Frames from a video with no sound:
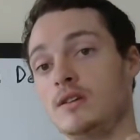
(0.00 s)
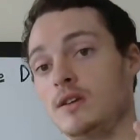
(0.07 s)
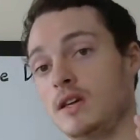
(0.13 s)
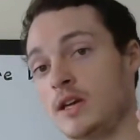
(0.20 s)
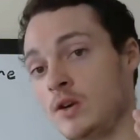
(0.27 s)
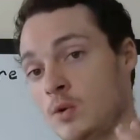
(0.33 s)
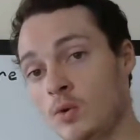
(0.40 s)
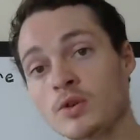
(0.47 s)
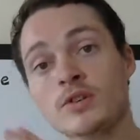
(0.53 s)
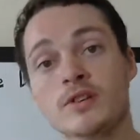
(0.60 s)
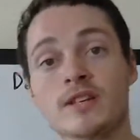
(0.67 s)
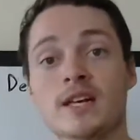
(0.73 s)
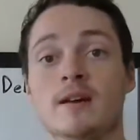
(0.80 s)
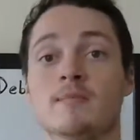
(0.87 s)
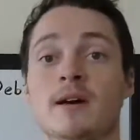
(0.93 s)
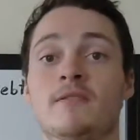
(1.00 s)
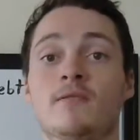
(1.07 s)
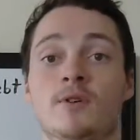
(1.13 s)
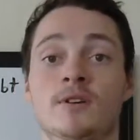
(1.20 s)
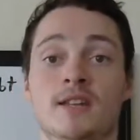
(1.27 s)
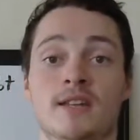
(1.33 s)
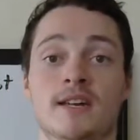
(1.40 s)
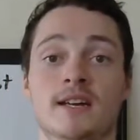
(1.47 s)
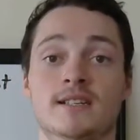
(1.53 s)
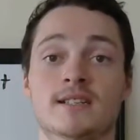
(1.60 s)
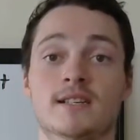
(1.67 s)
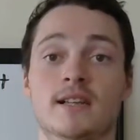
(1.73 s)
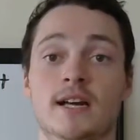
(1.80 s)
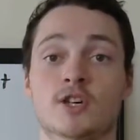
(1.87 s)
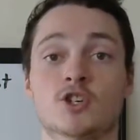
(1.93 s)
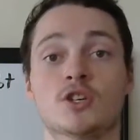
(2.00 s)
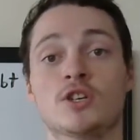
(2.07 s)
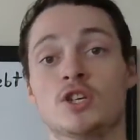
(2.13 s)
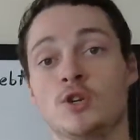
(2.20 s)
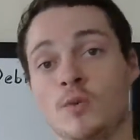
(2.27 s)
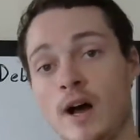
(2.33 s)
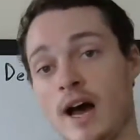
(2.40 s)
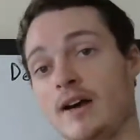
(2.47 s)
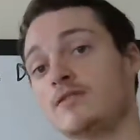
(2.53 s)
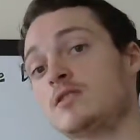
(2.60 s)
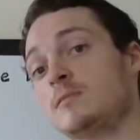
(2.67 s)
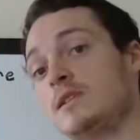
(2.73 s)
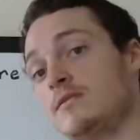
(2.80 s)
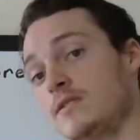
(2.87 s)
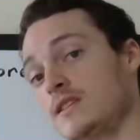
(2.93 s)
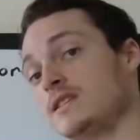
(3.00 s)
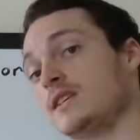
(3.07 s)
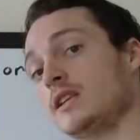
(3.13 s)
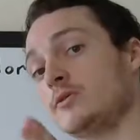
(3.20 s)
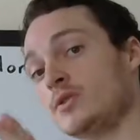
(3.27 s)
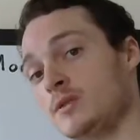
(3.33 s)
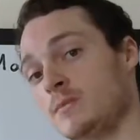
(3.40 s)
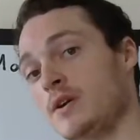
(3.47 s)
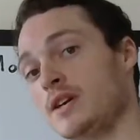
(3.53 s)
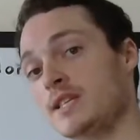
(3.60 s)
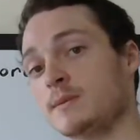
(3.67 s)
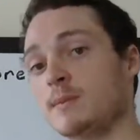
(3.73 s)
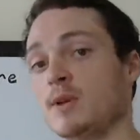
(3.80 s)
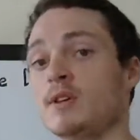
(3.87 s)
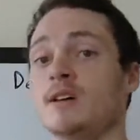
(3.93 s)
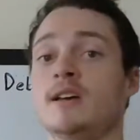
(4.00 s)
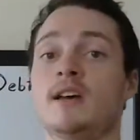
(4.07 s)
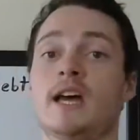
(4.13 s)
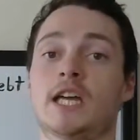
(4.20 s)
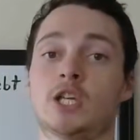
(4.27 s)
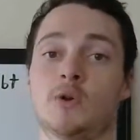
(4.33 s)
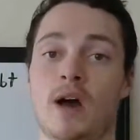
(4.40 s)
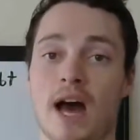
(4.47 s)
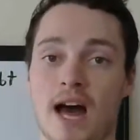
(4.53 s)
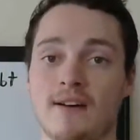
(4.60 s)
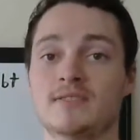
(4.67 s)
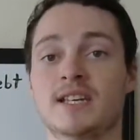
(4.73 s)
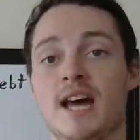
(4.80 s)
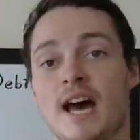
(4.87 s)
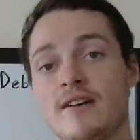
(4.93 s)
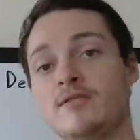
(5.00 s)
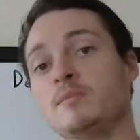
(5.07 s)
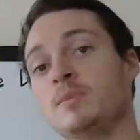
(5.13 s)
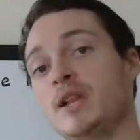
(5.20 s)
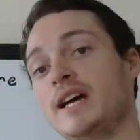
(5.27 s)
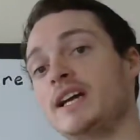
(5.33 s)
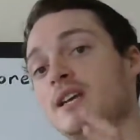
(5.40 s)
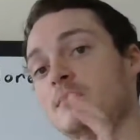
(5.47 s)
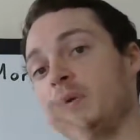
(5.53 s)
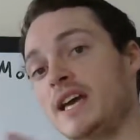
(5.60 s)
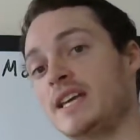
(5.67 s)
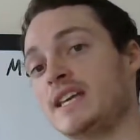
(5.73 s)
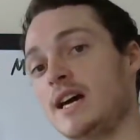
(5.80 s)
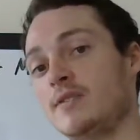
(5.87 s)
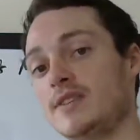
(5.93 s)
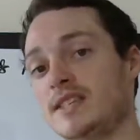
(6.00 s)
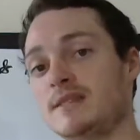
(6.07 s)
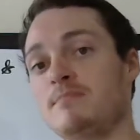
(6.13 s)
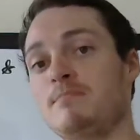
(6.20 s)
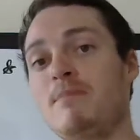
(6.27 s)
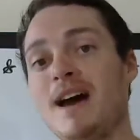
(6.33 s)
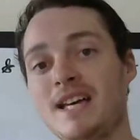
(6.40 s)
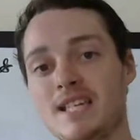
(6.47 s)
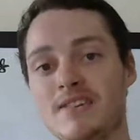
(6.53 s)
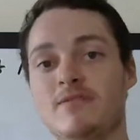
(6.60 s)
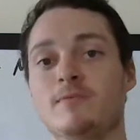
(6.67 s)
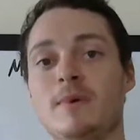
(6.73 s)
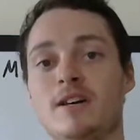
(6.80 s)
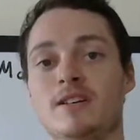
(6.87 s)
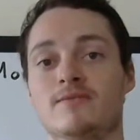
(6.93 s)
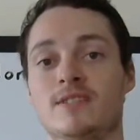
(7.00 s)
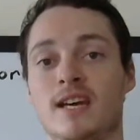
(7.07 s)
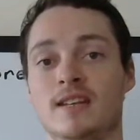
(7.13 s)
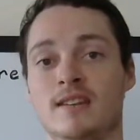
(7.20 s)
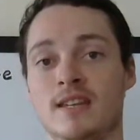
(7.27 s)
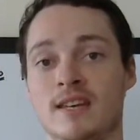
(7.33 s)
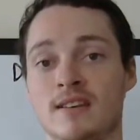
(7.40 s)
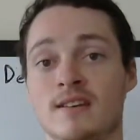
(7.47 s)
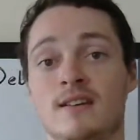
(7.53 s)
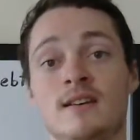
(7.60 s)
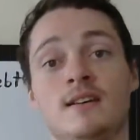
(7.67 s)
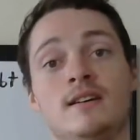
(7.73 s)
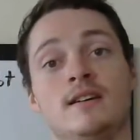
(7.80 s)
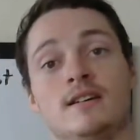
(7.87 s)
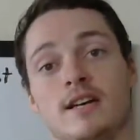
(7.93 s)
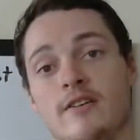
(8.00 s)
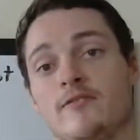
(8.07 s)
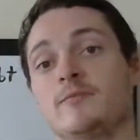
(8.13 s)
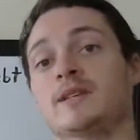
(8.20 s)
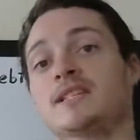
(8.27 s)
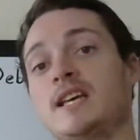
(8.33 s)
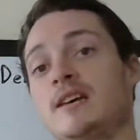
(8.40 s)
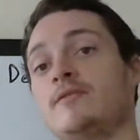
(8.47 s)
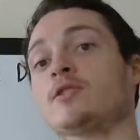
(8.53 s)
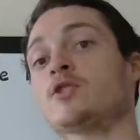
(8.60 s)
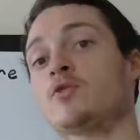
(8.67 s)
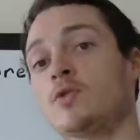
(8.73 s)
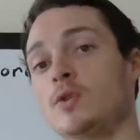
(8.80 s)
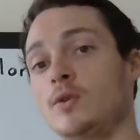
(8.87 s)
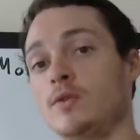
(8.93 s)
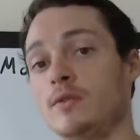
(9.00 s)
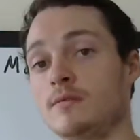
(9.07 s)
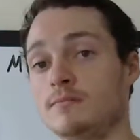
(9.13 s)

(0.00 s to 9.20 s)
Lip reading: in order to get my vote in the next election, you have to be fiscally responsible. And you have to have a plan to pay down this massive amount of debt that governments have accrued.